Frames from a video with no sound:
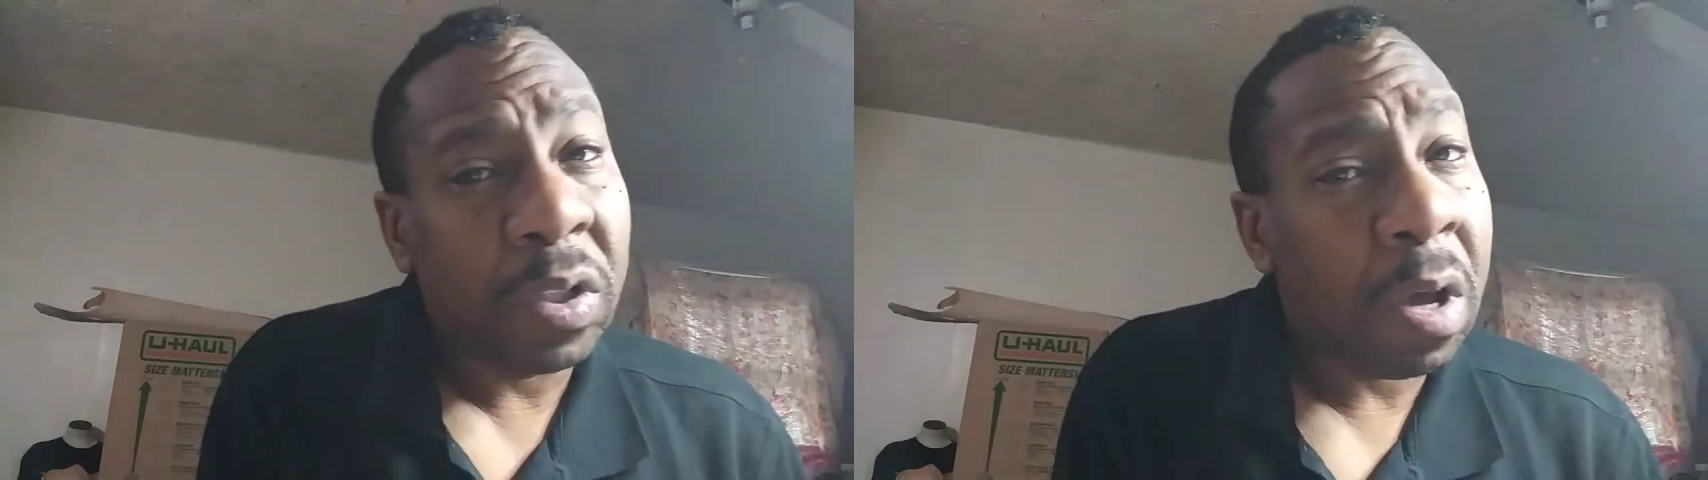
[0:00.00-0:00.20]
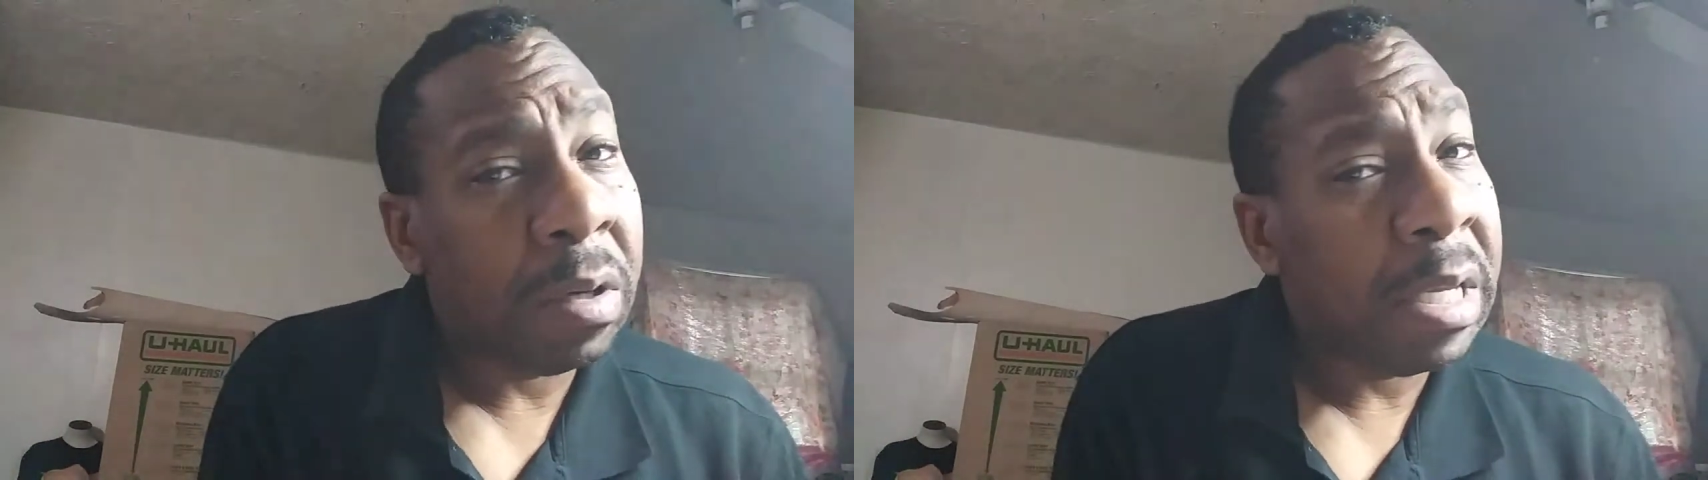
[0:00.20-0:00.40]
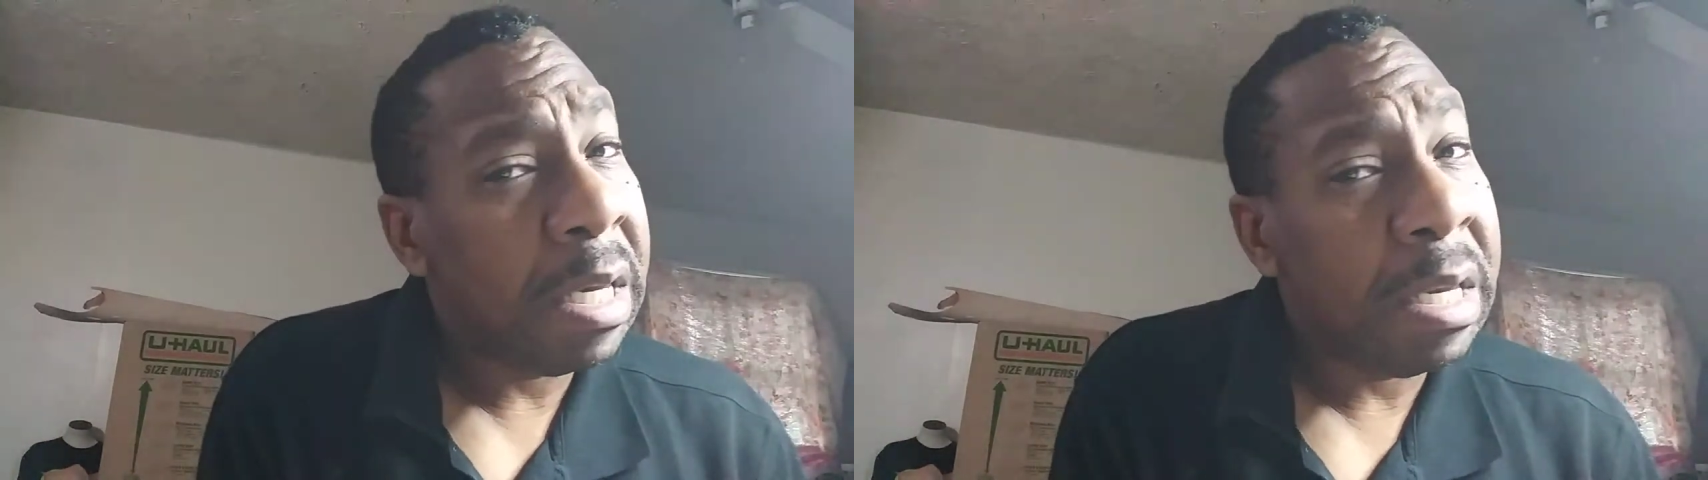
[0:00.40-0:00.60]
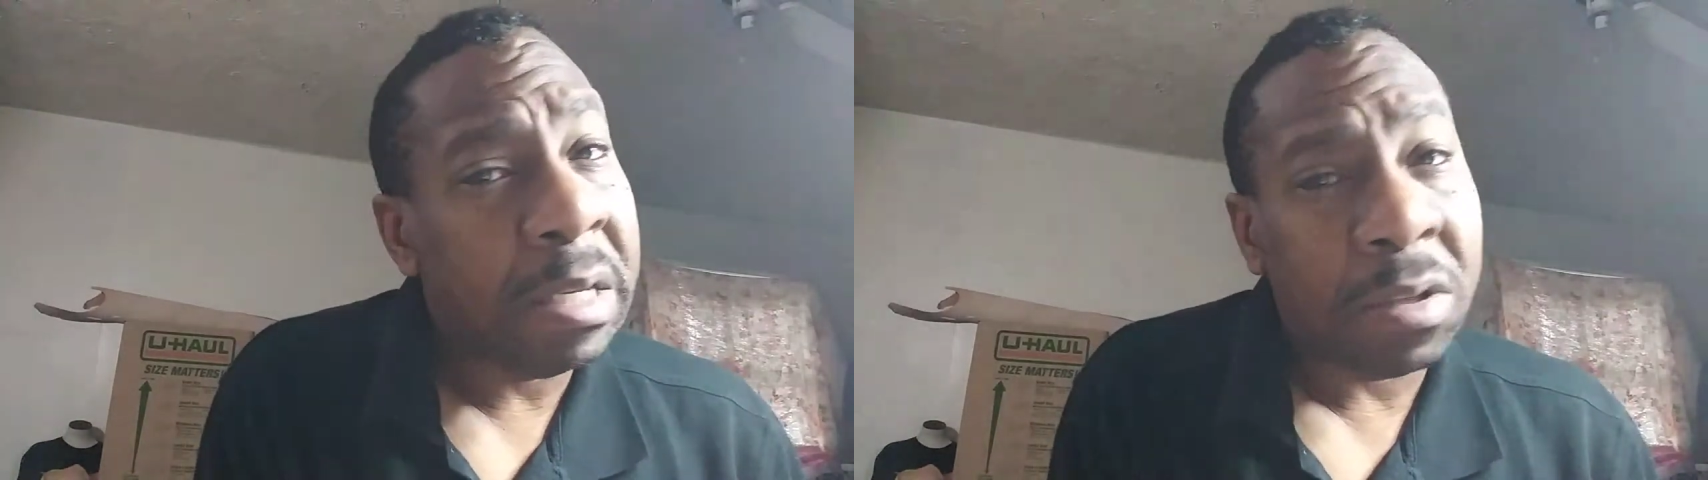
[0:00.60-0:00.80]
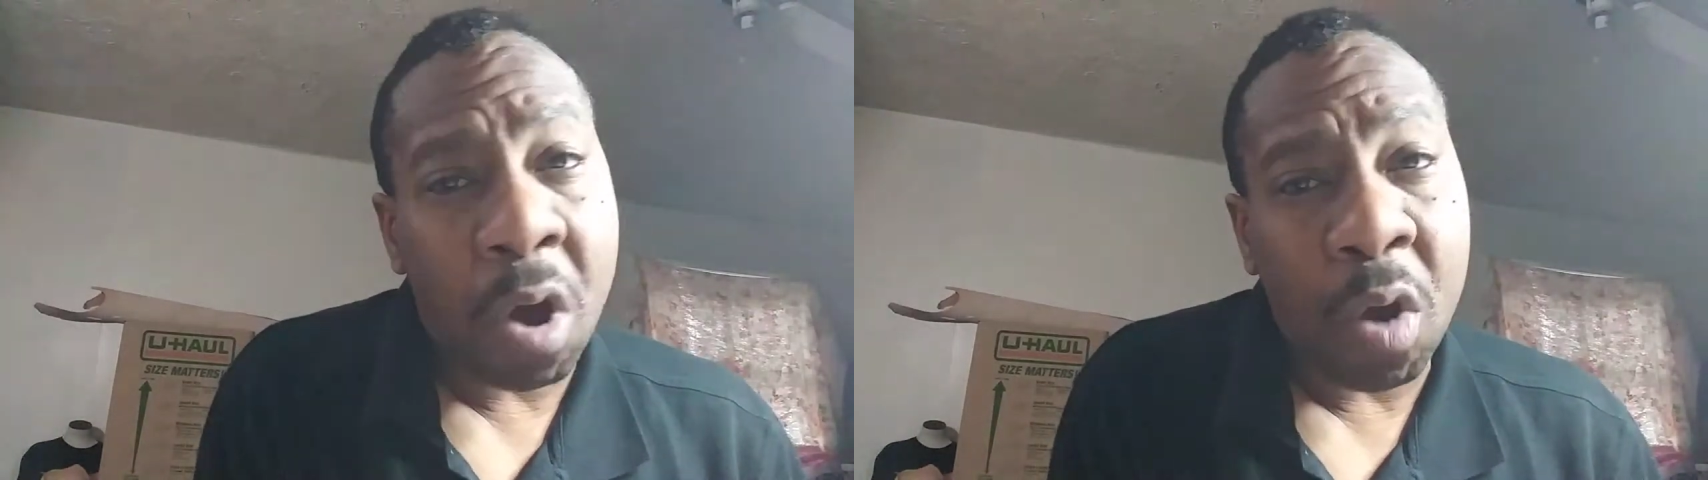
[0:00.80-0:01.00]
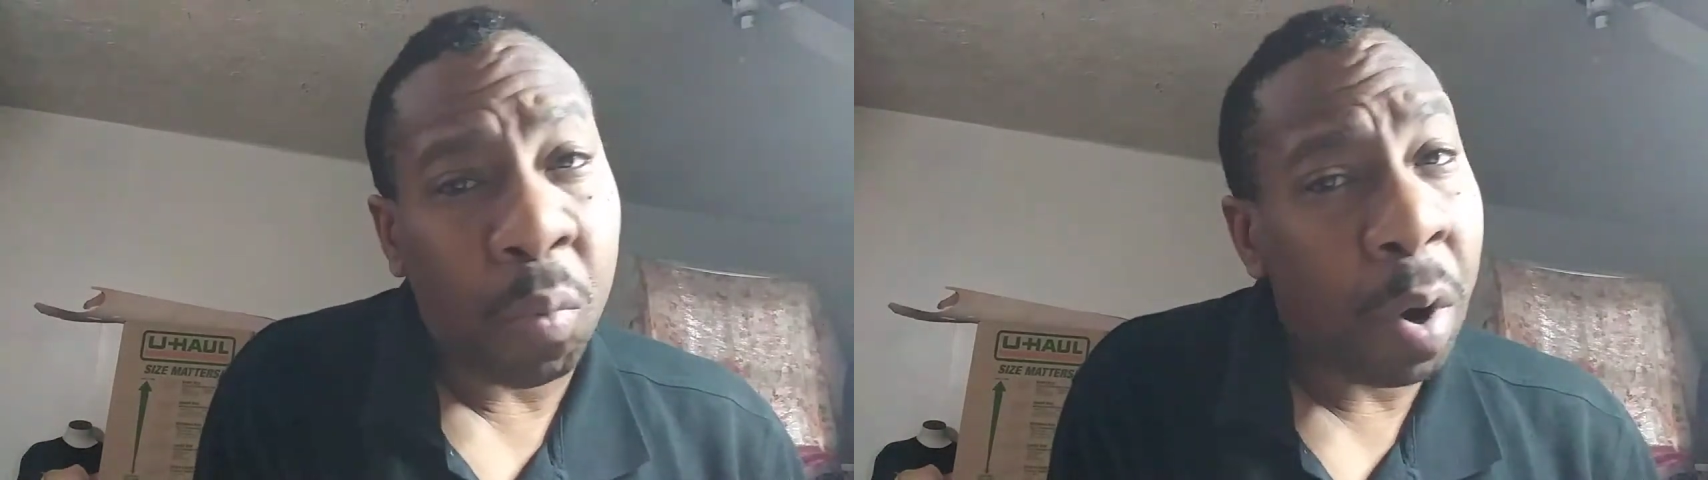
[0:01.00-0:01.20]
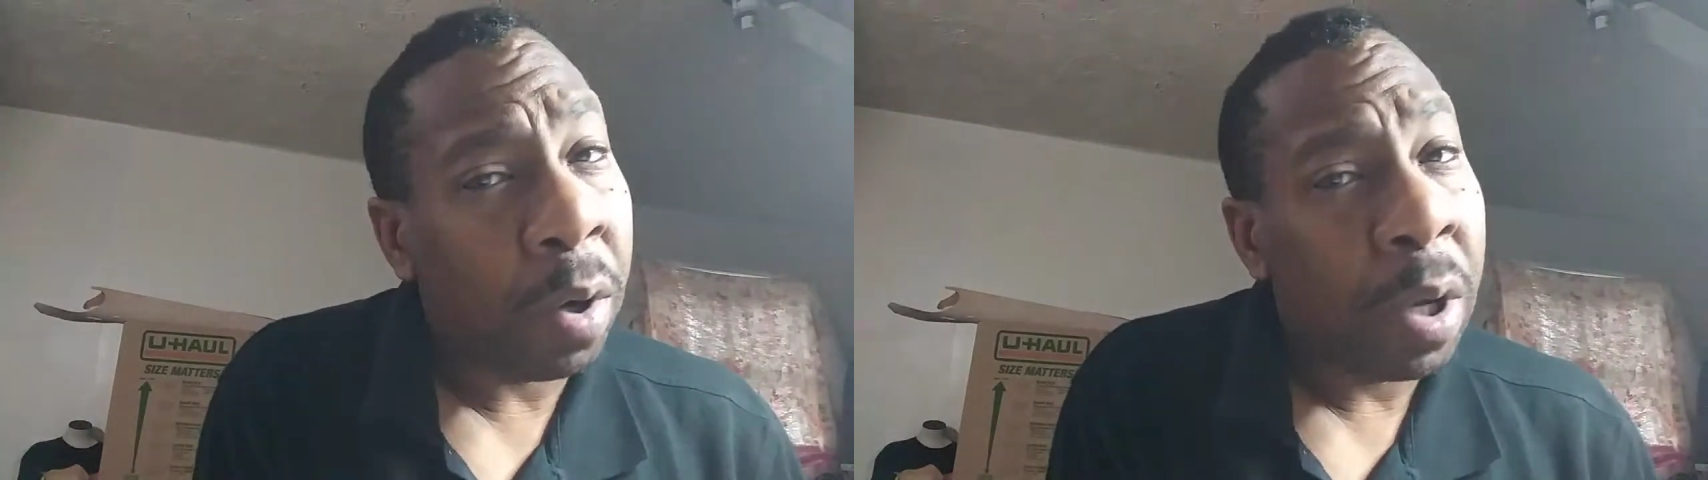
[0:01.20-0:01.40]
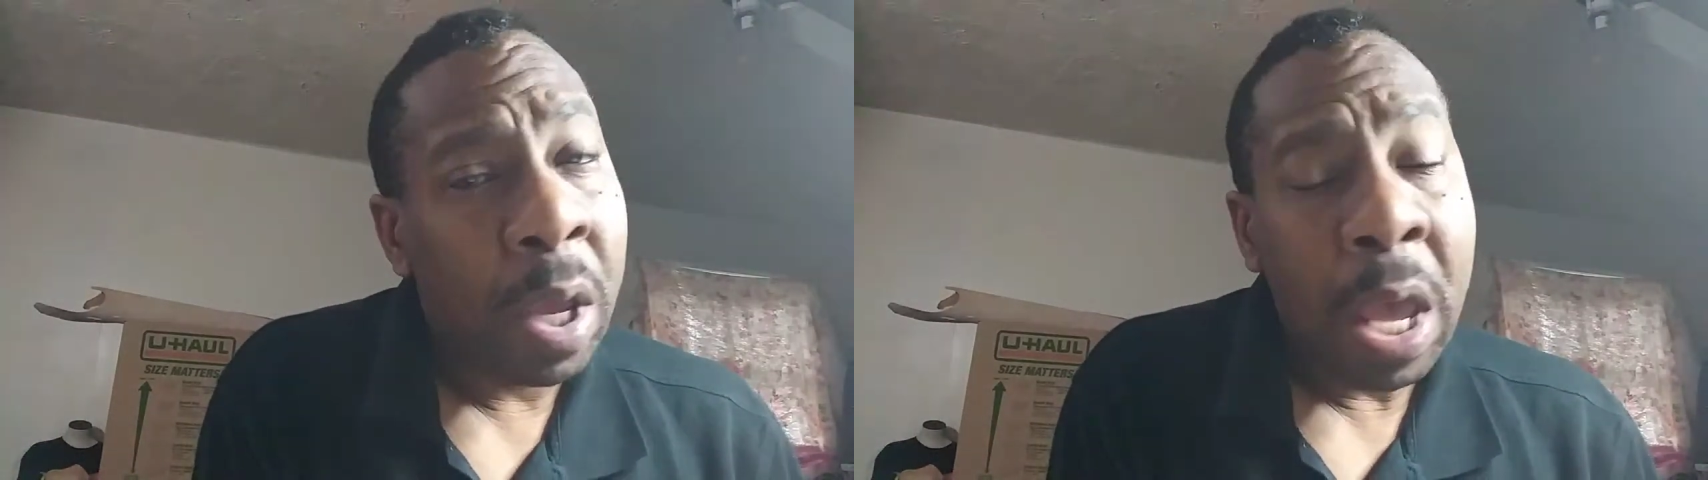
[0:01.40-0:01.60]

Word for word: saw DD's artwork,